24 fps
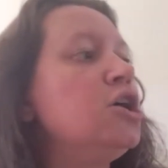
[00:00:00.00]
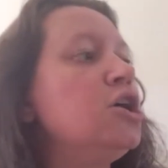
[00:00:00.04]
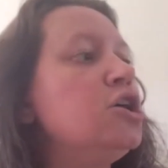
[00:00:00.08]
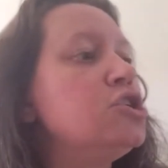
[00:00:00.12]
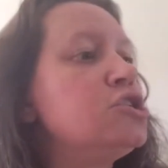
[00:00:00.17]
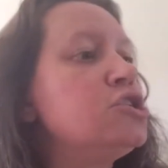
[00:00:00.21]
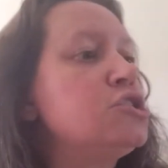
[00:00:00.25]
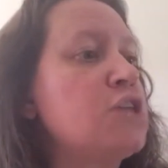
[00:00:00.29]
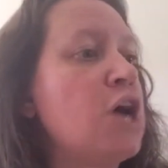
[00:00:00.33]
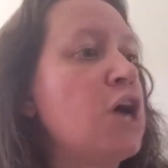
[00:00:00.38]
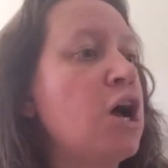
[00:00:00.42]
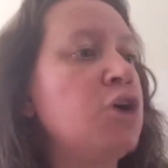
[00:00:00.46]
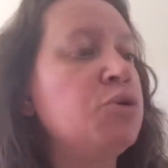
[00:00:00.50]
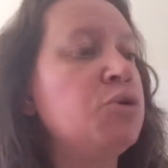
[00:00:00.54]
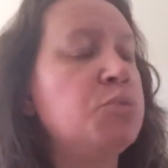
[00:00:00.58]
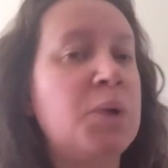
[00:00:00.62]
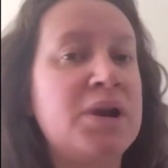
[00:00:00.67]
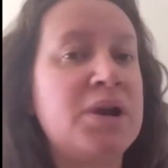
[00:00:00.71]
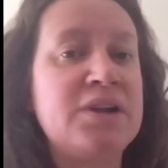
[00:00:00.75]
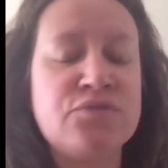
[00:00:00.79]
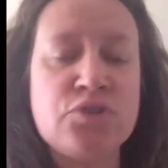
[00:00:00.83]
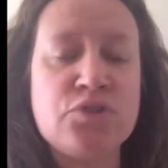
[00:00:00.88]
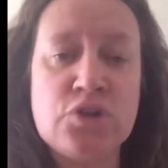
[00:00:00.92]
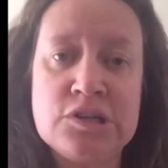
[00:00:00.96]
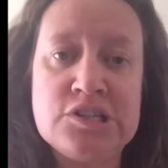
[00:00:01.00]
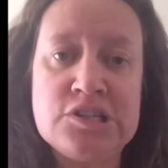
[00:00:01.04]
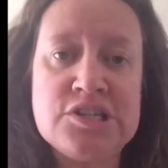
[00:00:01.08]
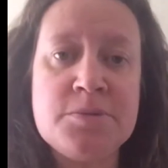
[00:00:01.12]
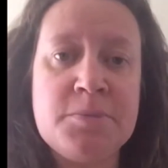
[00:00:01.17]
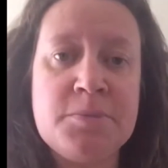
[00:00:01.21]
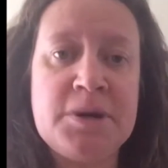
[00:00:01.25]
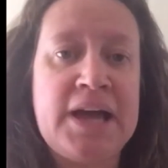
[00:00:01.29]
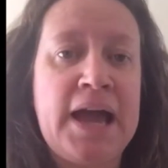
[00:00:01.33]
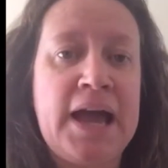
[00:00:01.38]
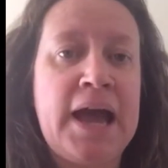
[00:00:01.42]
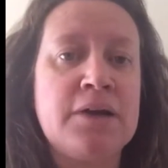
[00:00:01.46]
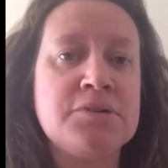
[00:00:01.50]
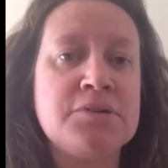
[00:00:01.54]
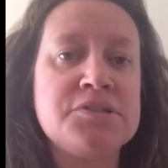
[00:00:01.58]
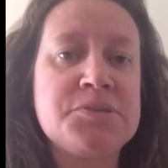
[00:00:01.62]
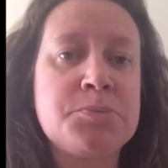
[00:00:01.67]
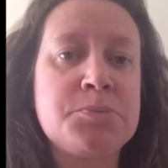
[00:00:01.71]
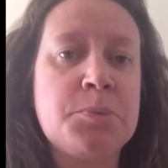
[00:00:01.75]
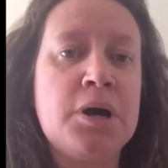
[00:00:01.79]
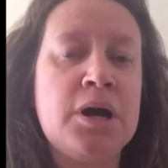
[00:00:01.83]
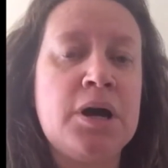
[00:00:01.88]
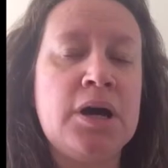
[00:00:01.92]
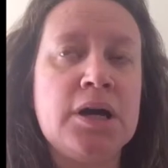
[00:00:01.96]
So when I've got to do my
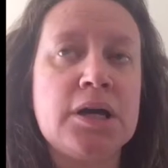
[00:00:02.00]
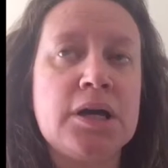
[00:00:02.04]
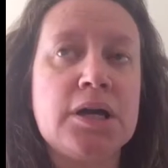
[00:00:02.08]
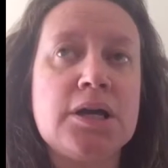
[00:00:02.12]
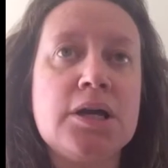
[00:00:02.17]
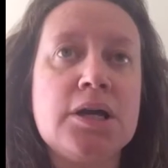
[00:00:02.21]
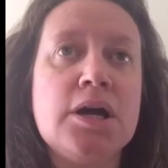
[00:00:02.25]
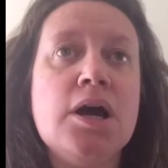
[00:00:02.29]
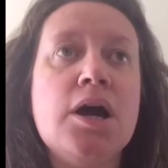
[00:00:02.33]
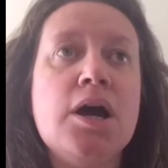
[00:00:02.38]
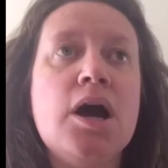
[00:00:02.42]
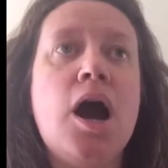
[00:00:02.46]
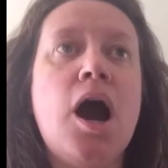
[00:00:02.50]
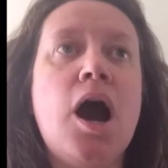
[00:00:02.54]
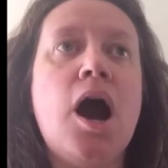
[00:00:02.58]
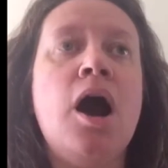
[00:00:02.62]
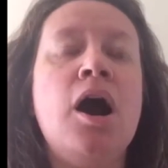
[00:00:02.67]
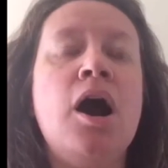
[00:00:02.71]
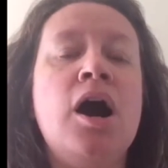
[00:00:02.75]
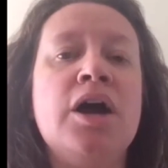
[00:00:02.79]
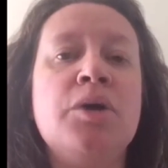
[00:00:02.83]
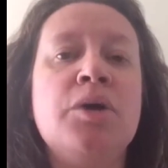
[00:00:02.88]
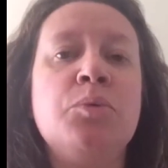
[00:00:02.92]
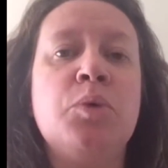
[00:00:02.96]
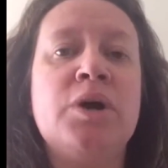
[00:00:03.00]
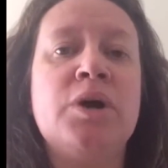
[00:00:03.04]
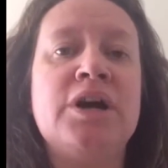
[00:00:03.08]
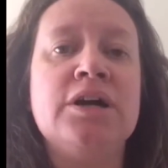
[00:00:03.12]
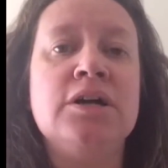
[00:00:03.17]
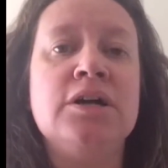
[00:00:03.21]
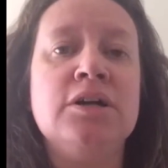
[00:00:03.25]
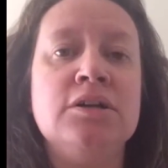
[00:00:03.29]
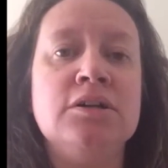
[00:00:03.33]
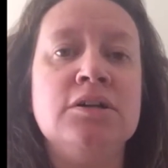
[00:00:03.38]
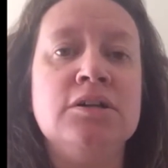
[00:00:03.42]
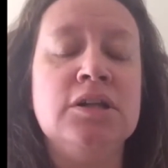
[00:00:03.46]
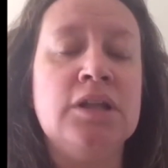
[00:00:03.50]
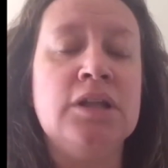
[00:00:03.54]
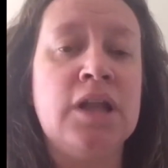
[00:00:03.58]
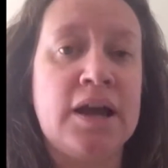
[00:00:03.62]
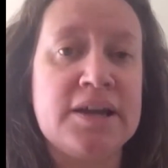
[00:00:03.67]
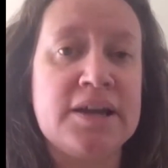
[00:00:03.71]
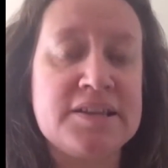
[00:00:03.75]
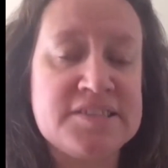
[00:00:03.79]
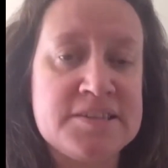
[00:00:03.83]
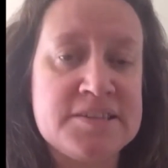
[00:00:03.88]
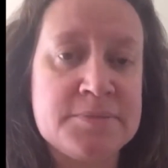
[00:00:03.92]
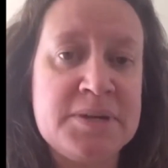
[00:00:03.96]
housework, I will
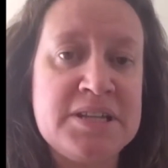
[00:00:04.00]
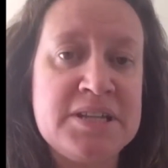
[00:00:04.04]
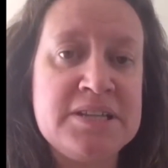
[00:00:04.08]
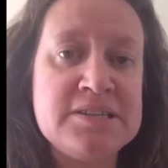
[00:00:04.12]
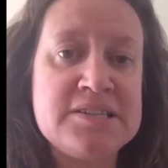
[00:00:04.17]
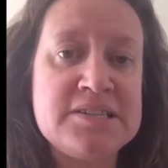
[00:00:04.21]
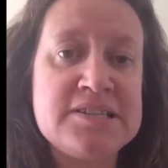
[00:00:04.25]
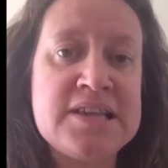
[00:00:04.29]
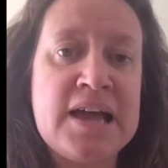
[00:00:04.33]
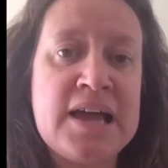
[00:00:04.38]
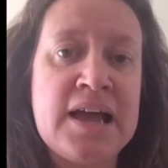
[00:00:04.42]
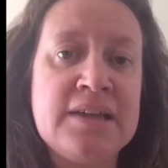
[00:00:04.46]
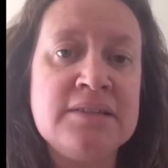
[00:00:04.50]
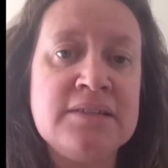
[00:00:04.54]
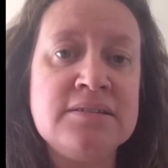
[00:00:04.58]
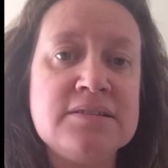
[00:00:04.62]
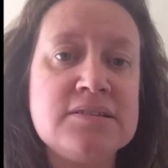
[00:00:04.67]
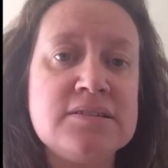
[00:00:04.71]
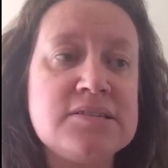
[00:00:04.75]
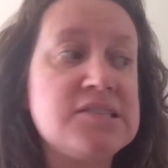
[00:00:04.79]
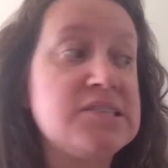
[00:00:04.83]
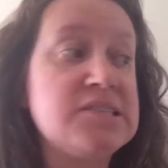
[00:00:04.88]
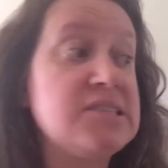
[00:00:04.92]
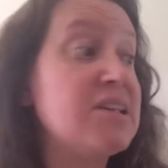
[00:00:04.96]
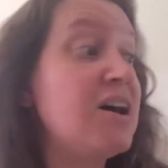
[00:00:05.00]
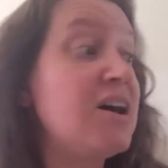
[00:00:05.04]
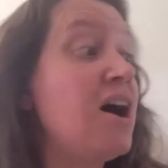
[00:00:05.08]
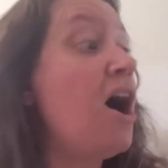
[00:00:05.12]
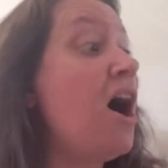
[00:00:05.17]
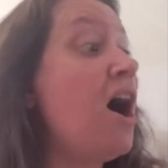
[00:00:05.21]
light some incense.